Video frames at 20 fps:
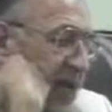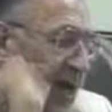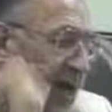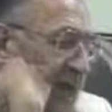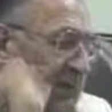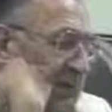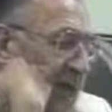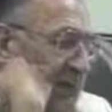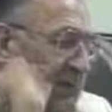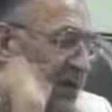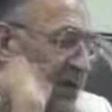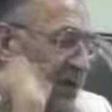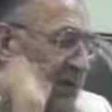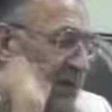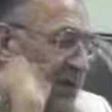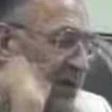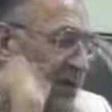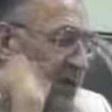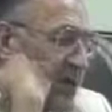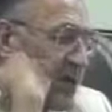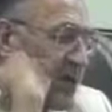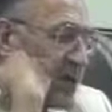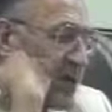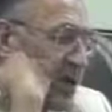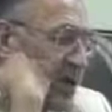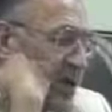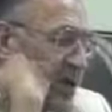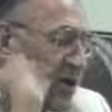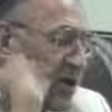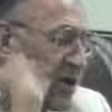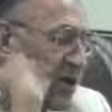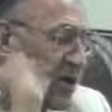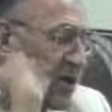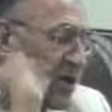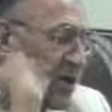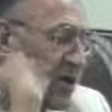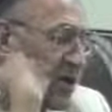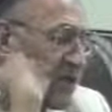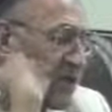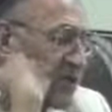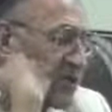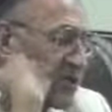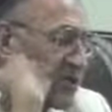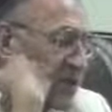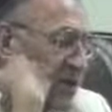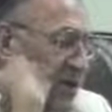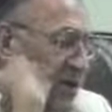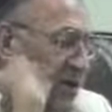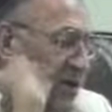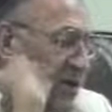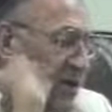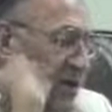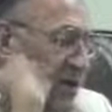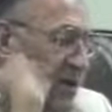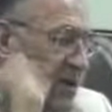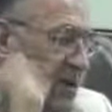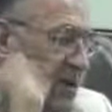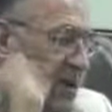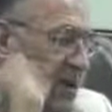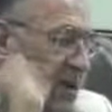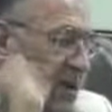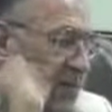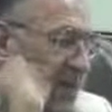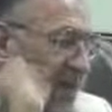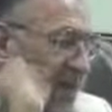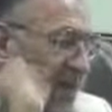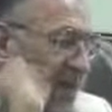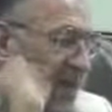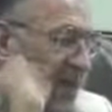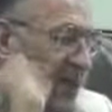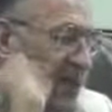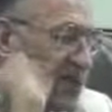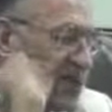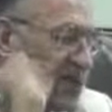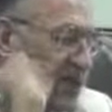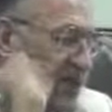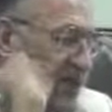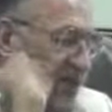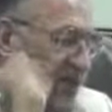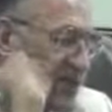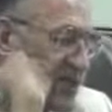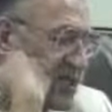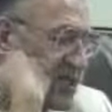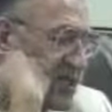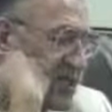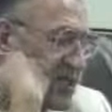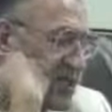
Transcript: as a might be narcotic or a barbiturate by angel dust,